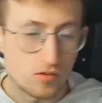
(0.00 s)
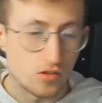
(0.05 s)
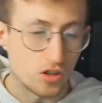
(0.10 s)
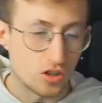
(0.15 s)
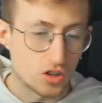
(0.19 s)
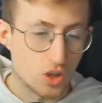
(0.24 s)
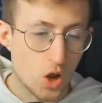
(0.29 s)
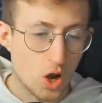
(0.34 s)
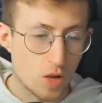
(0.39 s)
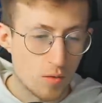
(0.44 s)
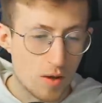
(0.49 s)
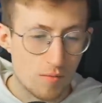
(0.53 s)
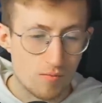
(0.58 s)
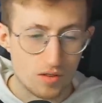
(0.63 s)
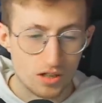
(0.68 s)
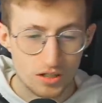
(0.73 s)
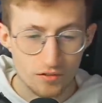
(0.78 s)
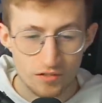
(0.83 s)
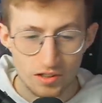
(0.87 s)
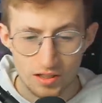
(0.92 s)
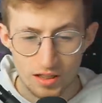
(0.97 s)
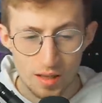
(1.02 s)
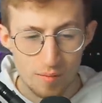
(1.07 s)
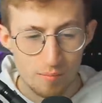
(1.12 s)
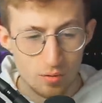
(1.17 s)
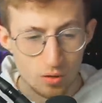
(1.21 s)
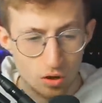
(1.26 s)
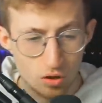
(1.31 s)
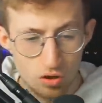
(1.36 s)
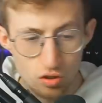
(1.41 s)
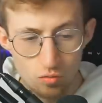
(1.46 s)
You can talk about bringing in Frank
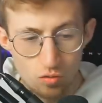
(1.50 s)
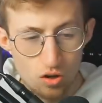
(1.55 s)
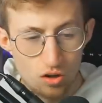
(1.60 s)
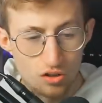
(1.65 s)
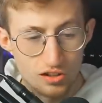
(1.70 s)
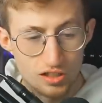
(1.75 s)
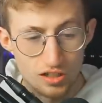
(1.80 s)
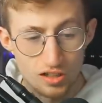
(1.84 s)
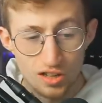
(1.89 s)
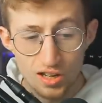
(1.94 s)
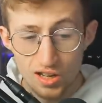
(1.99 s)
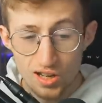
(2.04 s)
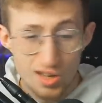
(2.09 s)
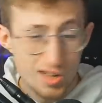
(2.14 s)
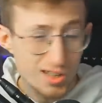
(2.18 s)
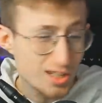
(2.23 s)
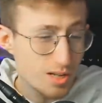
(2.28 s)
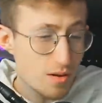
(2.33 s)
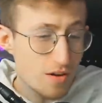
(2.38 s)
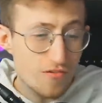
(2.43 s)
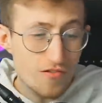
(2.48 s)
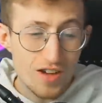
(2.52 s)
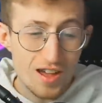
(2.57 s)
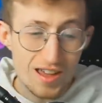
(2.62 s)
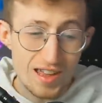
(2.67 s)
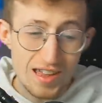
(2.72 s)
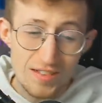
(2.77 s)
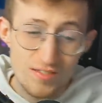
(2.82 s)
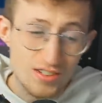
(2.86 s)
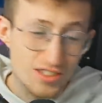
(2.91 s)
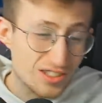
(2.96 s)
Lampard all you want, and to be fair,
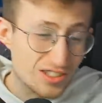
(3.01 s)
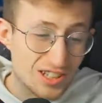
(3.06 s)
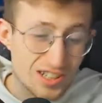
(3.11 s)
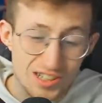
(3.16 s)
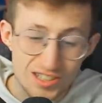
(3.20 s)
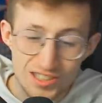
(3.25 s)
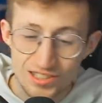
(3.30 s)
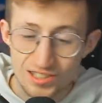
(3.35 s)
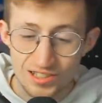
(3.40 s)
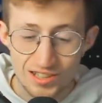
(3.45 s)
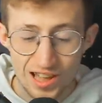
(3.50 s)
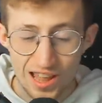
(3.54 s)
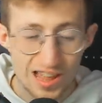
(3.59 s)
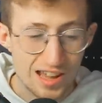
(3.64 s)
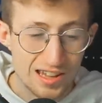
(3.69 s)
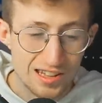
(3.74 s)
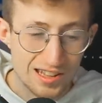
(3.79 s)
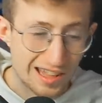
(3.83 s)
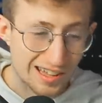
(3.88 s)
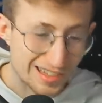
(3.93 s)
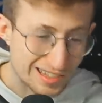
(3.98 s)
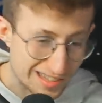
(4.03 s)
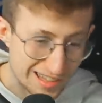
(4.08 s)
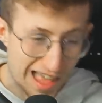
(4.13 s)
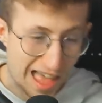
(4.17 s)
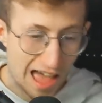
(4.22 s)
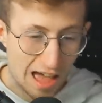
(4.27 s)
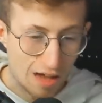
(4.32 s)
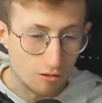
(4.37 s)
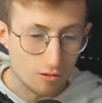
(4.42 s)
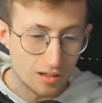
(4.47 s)
even to this day, like
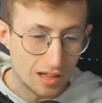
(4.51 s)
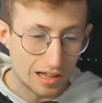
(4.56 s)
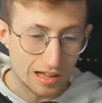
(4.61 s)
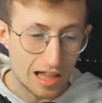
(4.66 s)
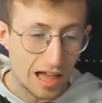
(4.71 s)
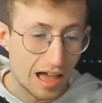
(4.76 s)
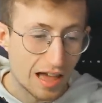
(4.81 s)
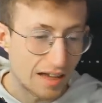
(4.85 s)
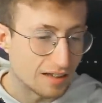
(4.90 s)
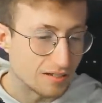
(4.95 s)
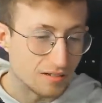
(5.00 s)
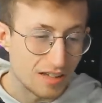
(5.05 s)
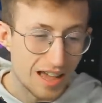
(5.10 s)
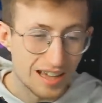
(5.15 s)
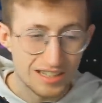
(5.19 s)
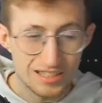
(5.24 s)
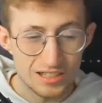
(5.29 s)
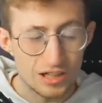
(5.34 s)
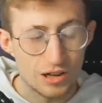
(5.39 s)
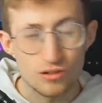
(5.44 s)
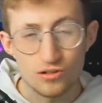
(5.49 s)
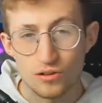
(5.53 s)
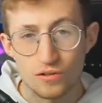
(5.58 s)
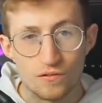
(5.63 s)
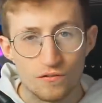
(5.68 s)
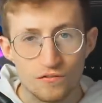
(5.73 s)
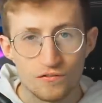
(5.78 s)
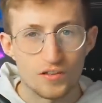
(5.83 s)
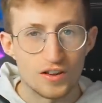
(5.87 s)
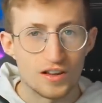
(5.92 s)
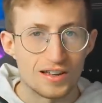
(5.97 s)
now, like I, I still
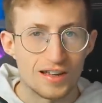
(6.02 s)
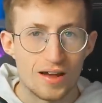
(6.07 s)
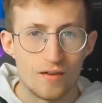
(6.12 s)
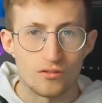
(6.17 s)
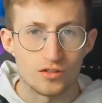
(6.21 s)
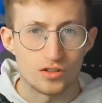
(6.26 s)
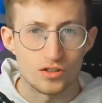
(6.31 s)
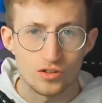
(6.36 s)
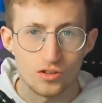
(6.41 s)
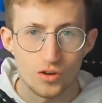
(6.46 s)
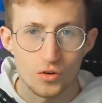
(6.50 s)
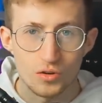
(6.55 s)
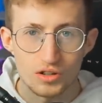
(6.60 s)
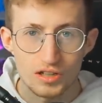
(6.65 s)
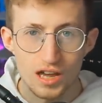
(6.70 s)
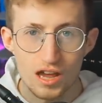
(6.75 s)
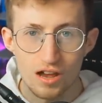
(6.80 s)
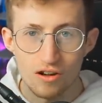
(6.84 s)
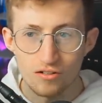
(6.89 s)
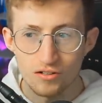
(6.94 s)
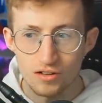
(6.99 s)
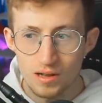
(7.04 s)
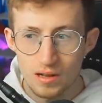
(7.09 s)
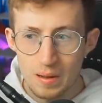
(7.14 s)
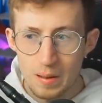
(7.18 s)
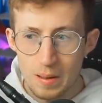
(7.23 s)
don't think Everton are going down,